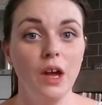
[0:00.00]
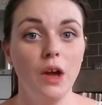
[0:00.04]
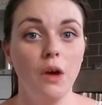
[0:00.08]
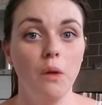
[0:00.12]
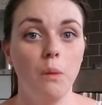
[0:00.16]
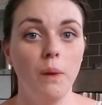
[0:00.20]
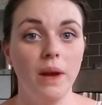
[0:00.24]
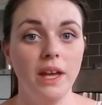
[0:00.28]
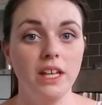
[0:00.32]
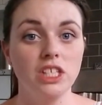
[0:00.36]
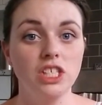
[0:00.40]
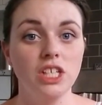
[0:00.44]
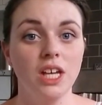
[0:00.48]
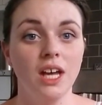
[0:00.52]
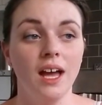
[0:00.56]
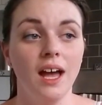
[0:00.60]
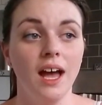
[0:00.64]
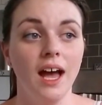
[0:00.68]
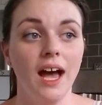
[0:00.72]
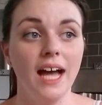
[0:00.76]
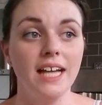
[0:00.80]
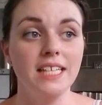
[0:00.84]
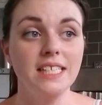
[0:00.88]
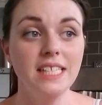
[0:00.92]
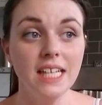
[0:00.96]
which
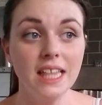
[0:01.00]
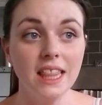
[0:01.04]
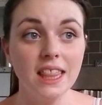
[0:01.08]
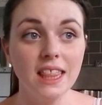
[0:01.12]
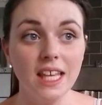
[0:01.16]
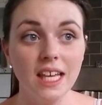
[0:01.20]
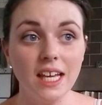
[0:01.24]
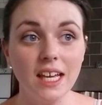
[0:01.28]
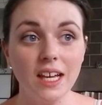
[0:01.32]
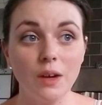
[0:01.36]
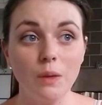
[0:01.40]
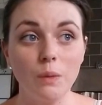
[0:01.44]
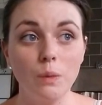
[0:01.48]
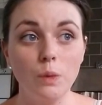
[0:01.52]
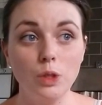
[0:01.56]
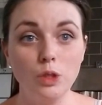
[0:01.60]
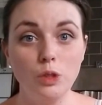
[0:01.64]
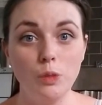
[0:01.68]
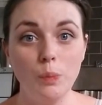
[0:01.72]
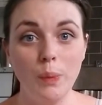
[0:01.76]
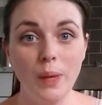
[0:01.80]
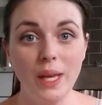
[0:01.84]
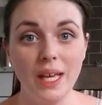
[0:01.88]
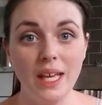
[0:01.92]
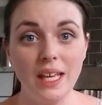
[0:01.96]
I did think
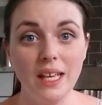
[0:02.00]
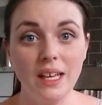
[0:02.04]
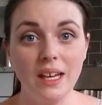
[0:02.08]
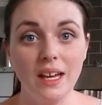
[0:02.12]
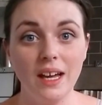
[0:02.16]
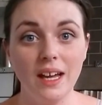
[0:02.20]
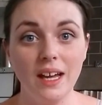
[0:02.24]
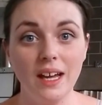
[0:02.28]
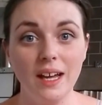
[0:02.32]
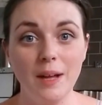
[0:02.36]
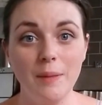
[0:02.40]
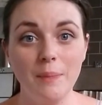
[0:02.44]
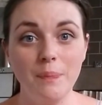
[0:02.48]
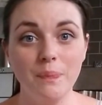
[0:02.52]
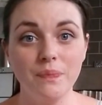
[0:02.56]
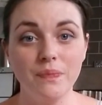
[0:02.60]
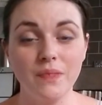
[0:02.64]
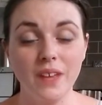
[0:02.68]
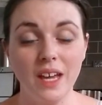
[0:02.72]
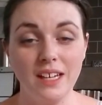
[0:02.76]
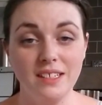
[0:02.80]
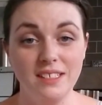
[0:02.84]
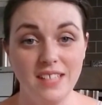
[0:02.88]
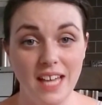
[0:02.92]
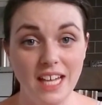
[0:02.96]
would be
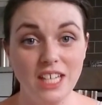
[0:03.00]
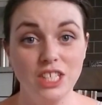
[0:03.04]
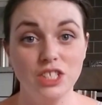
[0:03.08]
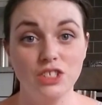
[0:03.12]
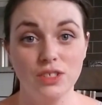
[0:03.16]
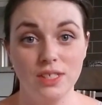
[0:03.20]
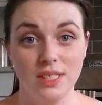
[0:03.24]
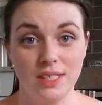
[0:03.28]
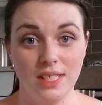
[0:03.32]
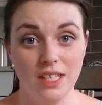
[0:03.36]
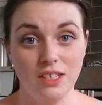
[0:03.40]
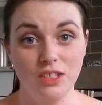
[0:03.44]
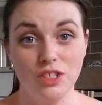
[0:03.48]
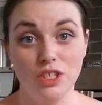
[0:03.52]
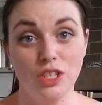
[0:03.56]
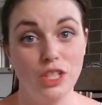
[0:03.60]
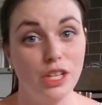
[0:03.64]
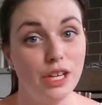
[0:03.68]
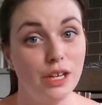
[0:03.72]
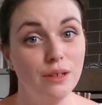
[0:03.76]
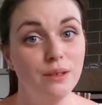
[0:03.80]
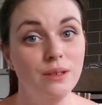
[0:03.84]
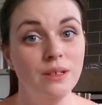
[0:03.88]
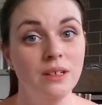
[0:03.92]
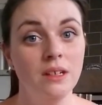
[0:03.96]
a dangerous thing to
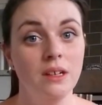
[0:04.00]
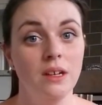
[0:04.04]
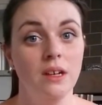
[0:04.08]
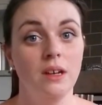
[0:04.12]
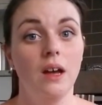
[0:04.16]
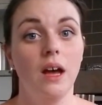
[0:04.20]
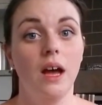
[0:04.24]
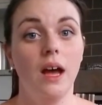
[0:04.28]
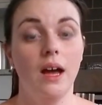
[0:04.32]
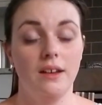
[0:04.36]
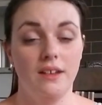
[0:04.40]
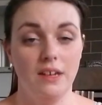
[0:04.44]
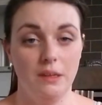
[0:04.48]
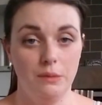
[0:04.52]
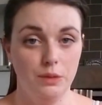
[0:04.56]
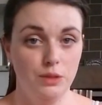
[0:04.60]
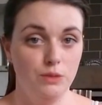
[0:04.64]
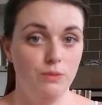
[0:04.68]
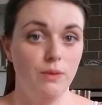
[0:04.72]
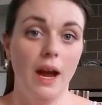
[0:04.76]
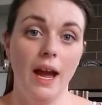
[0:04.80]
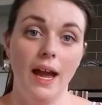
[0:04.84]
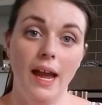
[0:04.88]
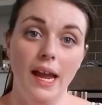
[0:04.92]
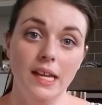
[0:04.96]
do, and I was
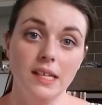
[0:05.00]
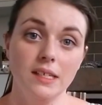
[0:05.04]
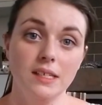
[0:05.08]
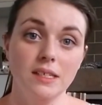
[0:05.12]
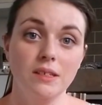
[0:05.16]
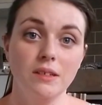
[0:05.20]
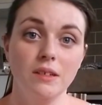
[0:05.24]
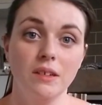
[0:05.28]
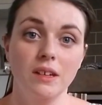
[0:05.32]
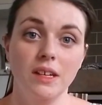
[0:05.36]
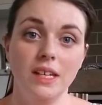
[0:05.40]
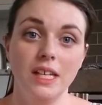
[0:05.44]
right.